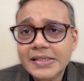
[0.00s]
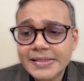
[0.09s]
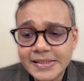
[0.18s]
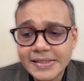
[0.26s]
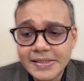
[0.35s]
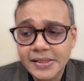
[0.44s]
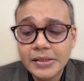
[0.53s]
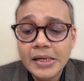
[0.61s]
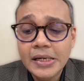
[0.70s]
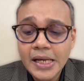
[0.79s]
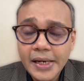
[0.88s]
6 teeth.
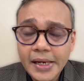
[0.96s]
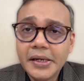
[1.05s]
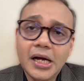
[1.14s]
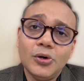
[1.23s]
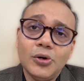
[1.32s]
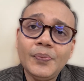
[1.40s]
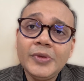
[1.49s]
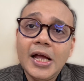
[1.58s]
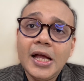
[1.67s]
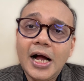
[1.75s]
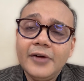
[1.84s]
Now,
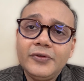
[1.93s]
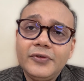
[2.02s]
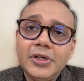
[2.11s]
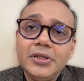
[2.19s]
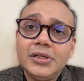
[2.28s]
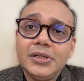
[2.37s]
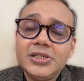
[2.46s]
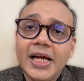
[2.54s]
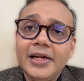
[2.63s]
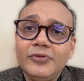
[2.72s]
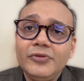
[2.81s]
after the
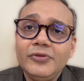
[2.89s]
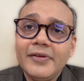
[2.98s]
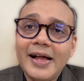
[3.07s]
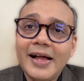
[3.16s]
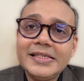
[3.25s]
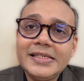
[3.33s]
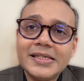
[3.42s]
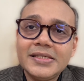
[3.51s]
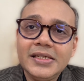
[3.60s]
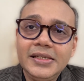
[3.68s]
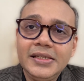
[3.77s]
child would have had 6
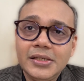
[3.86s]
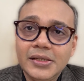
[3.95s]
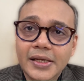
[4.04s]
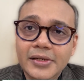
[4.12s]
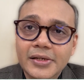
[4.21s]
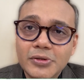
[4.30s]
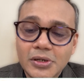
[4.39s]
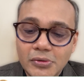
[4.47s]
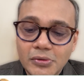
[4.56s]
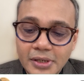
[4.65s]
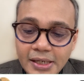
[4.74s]
teeth into the
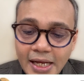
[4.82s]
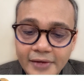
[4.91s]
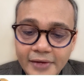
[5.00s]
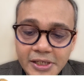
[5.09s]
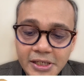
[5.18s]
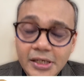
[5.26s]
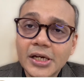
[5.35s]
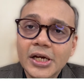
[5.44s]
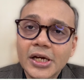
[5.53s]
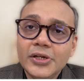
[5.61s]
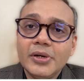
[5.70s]
oral cavity,
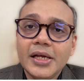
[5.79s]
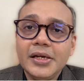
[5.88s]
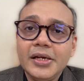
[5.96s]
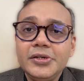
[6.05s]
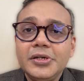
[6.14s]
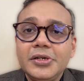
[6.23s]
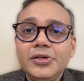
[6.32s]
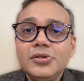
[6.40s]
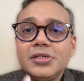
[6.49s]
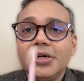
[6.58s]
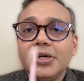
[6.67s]
you can
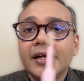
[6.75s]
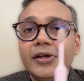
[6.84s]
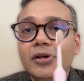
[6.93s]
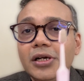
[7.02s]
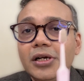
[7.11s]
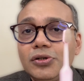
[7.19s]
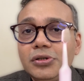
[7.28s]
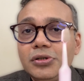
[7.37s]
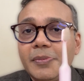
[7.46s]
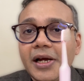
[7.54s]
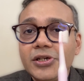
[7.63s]
introduce a regular
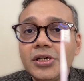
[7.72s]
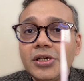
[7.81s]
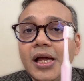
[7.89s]
toothbrush,